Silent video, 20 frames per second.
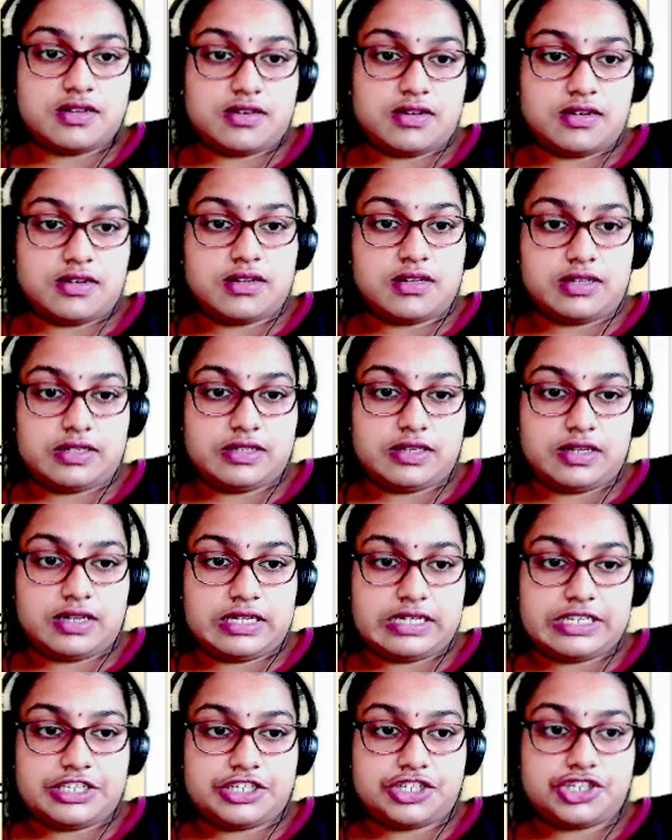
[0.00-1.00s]

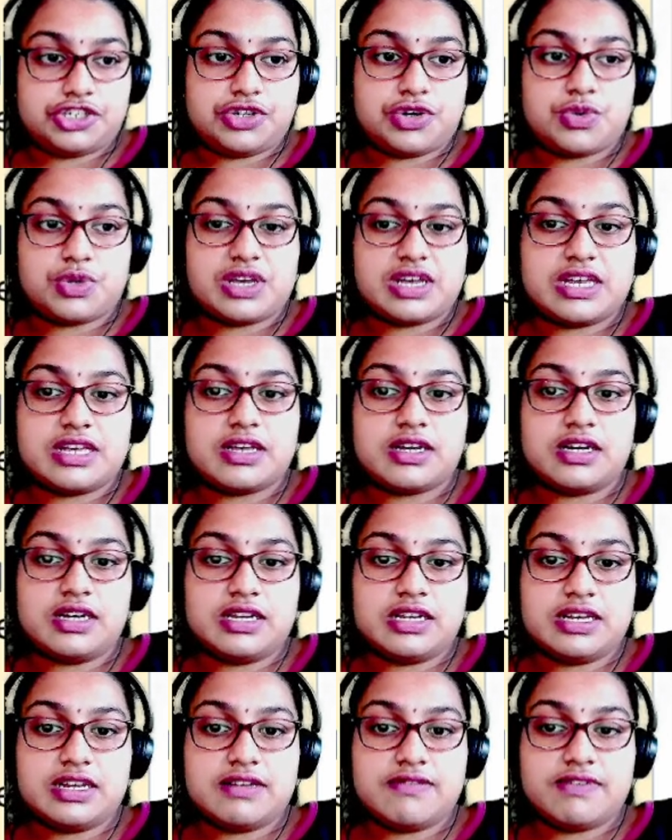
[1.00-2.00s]
architecture. Okay, here
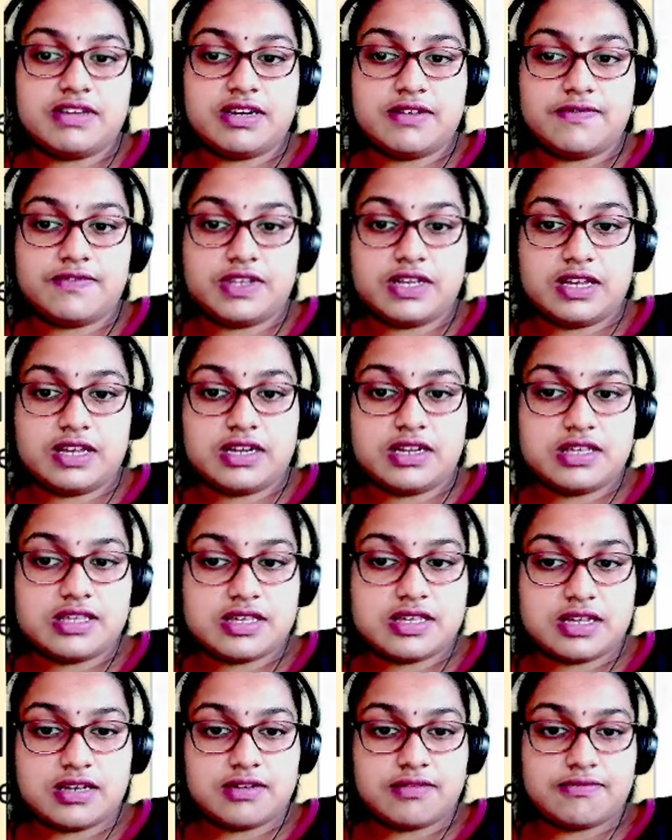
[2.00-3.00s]
even if there is
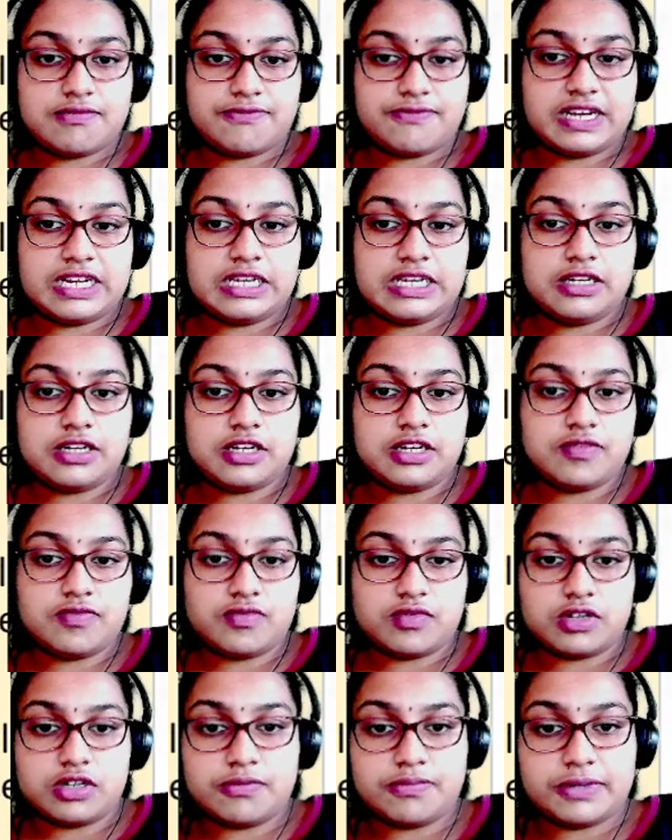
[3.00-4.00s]
a failure in
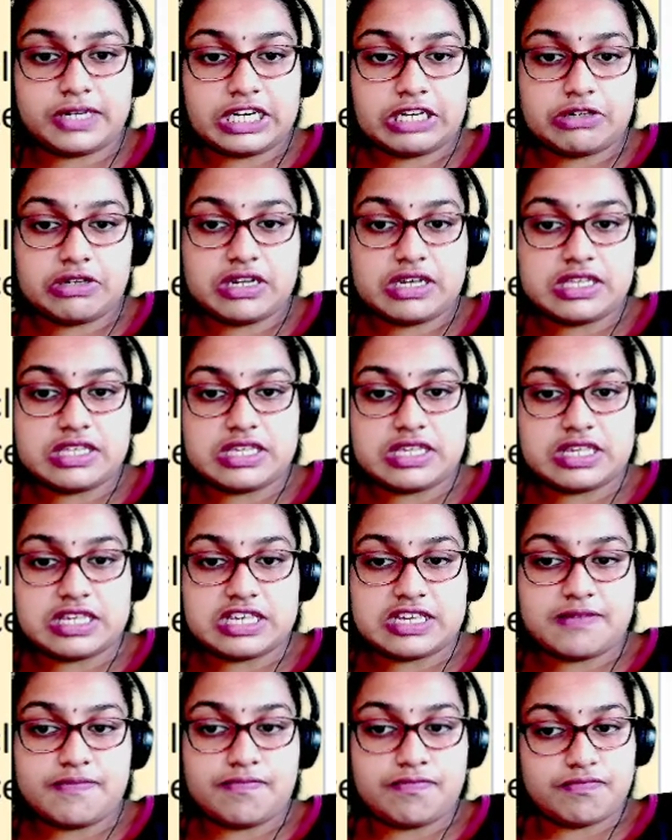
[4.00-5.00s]
one particular
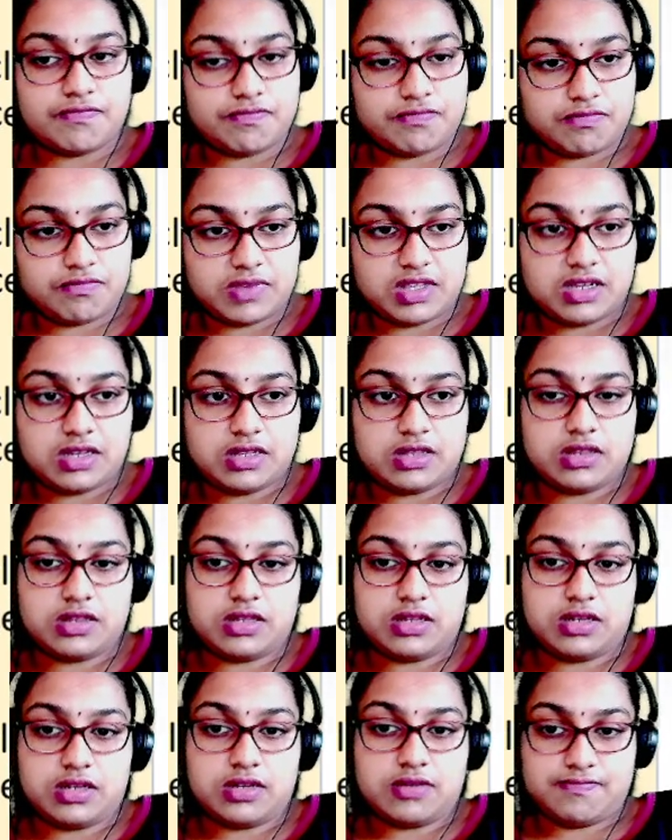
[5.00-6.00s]
system,
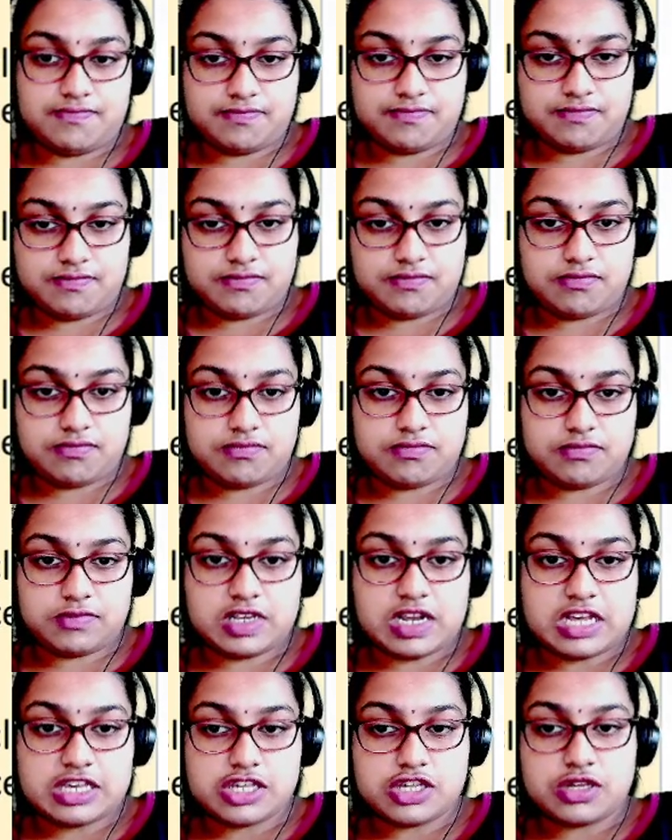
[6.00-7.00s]
the
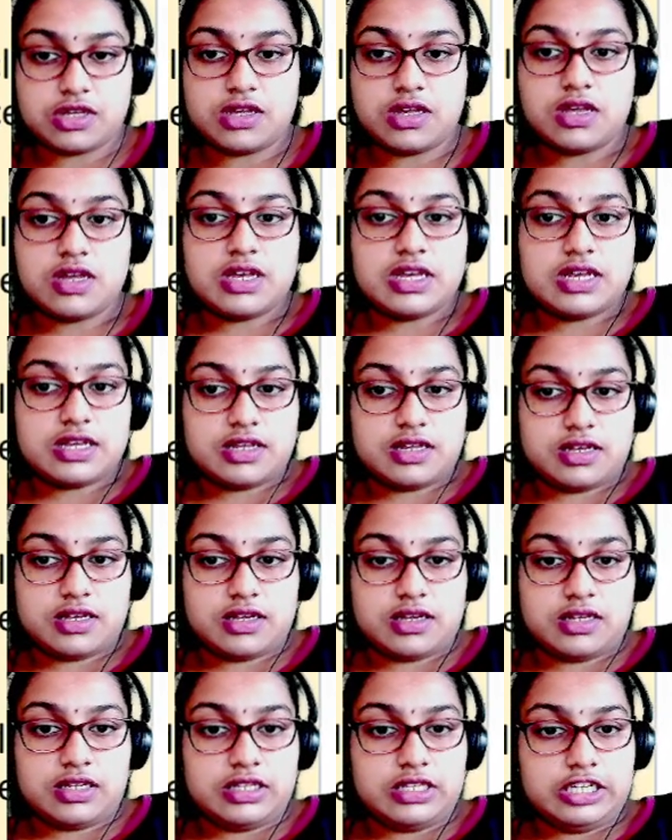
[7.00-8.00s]
cluster
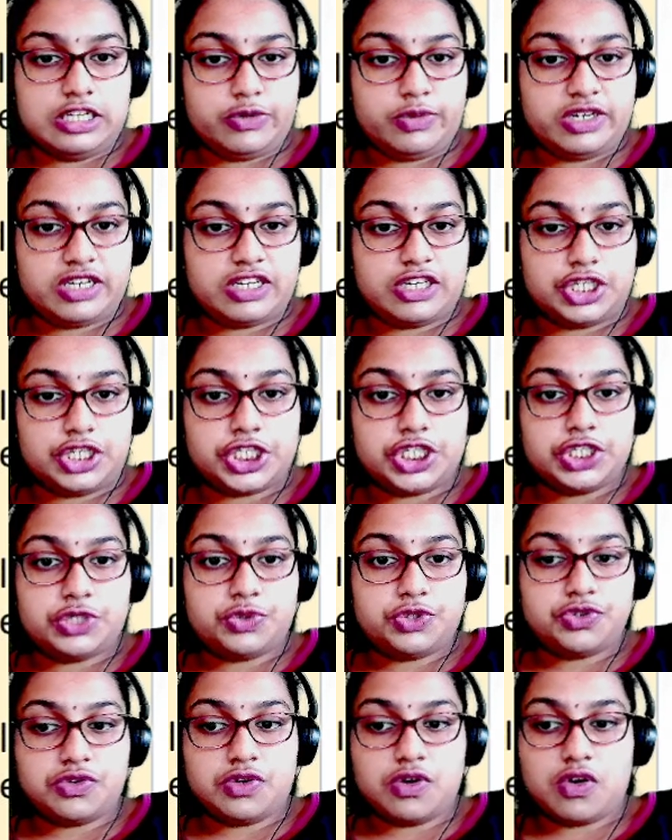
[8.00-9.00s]
it will continue
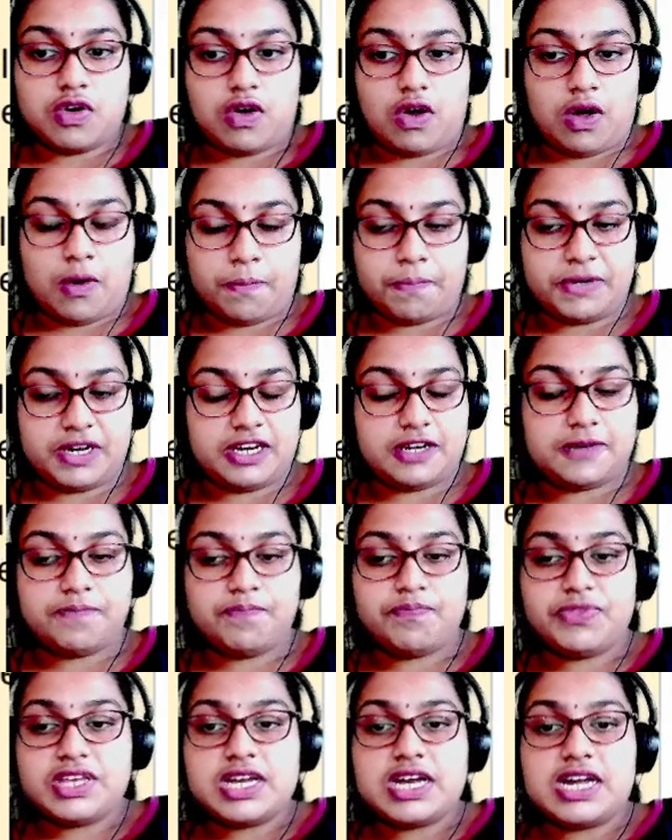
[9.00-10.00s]
to operate,
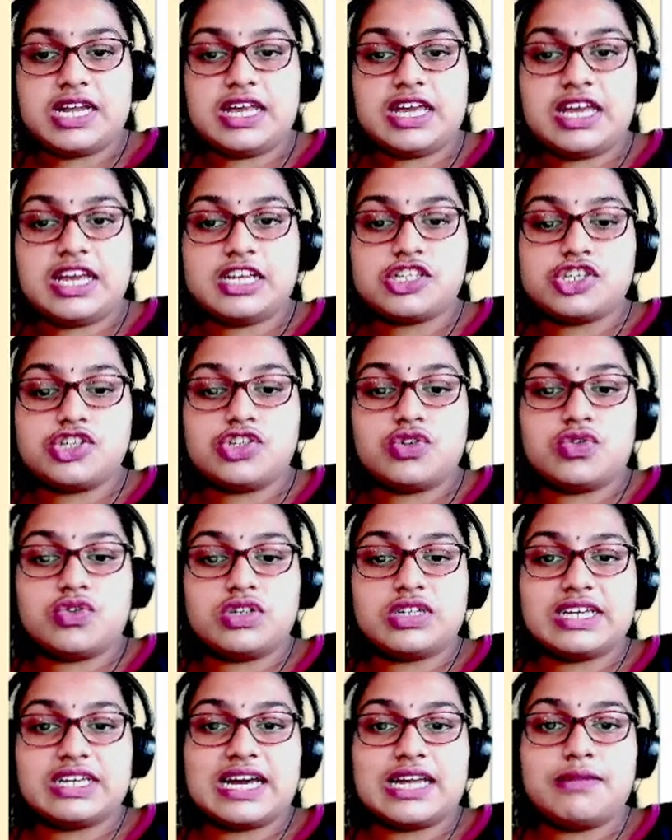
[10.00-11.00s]
and each
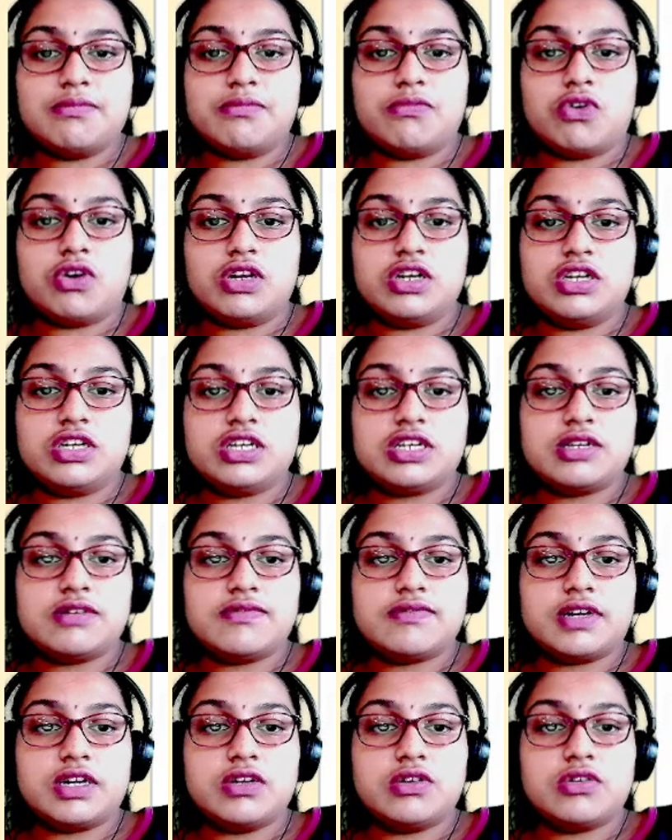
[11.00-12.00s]
node can monitor
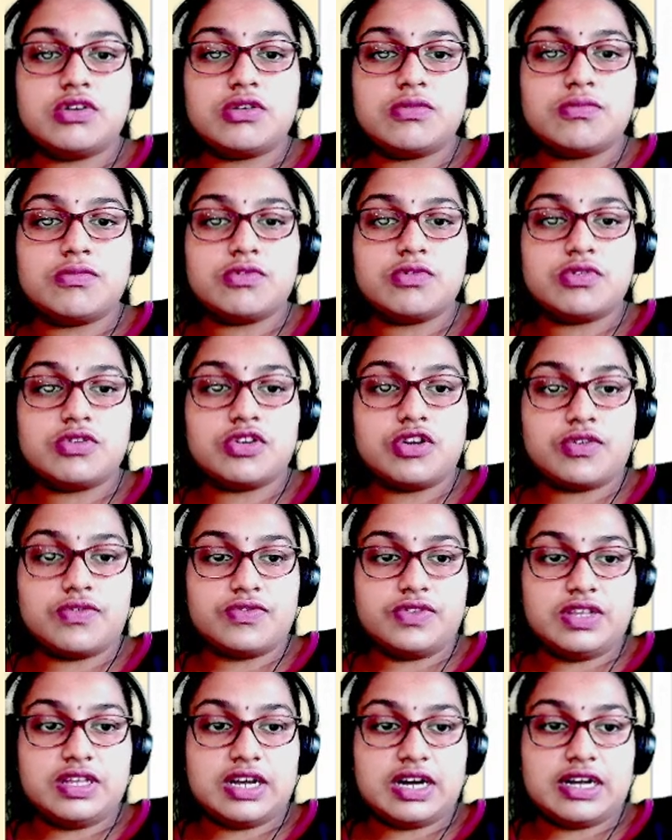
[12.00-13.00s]
one or more of
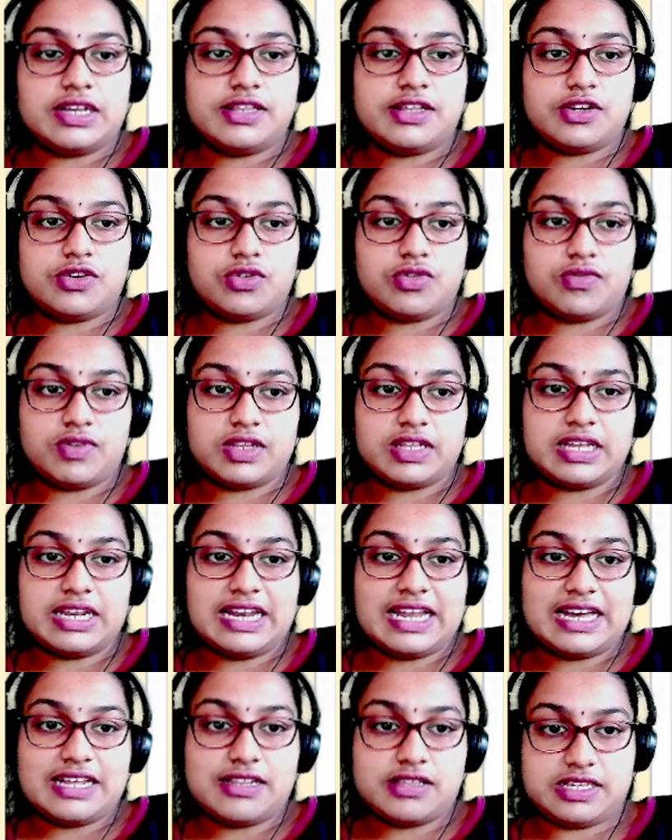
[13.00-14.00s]
the other over the
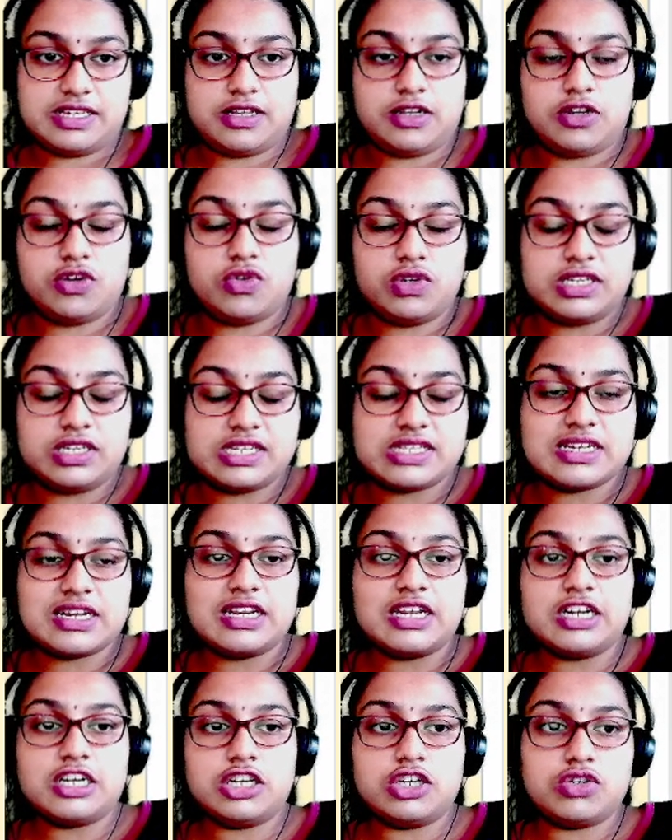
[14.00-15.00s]
LAN. See, it is
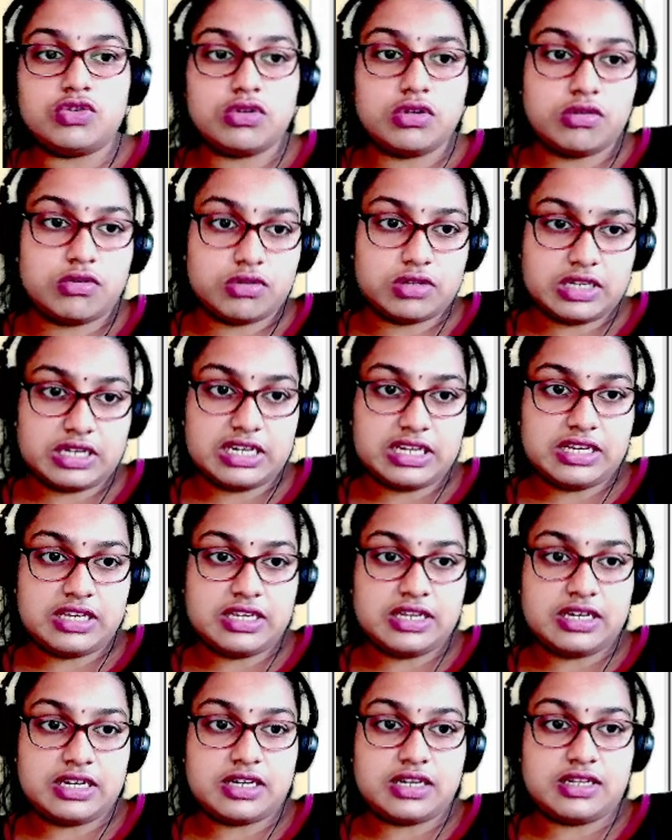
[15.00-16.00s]
connected to local
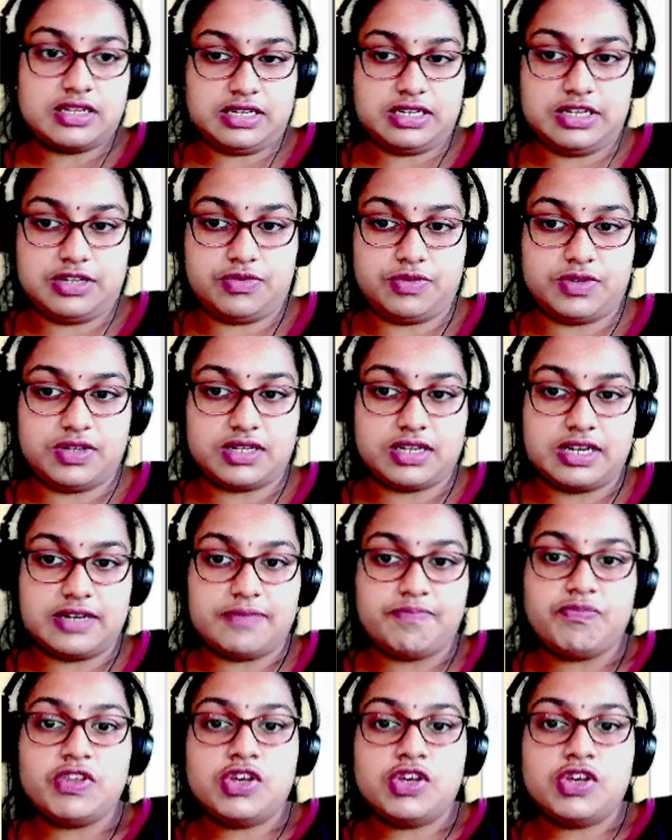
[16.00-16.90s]
area network, right?